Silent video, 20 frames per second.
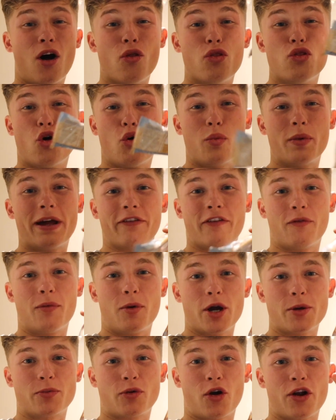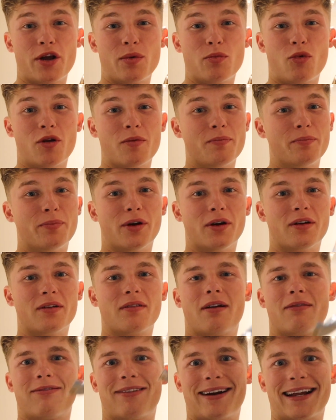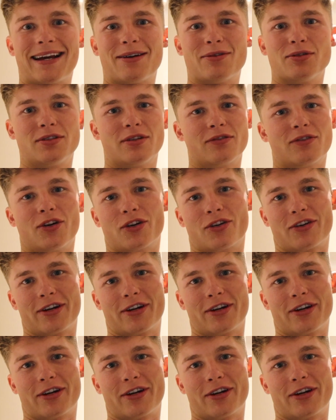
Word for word: I normally have a Myprotein one, but I ran out, so I've got a